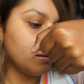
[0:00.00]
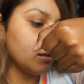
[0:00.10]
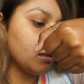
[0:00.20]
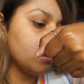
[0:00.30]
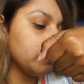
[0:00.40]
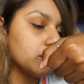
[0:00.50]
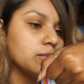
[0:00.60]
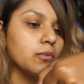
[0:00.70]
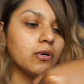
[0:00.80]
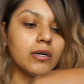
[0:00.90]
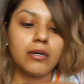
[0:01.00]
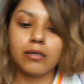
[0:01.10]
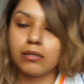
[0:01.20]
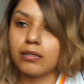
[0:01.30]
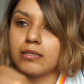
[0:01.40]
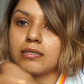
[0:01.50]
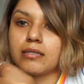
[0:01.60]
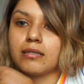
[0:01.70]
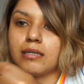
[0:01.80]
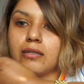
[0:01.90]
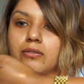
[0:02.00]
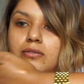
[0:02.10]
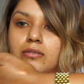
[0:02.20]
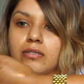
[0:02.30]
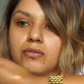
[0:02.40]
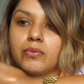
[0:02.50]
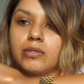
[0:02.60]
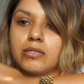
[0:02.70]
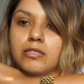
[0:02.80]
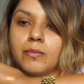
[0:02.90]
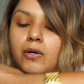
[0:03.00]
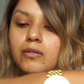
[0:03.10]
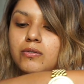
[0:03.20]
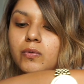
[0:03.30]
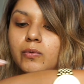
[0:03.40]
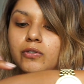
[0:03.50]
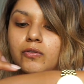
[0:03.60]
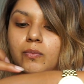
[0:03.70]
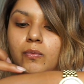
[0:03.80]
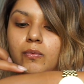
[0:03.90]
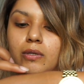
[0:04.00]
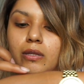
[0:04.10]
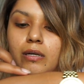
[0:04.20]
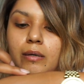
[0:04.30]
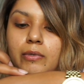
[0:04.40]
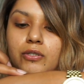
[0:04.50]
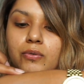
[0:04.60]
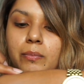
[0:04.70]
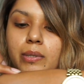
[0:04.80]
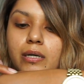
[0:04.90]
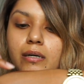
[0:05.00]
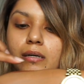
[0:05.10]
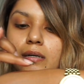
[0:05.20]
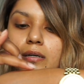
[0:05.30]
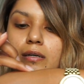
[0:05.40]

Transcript: Okay, let me do more because it's really small, so I'm gonna do it bigger.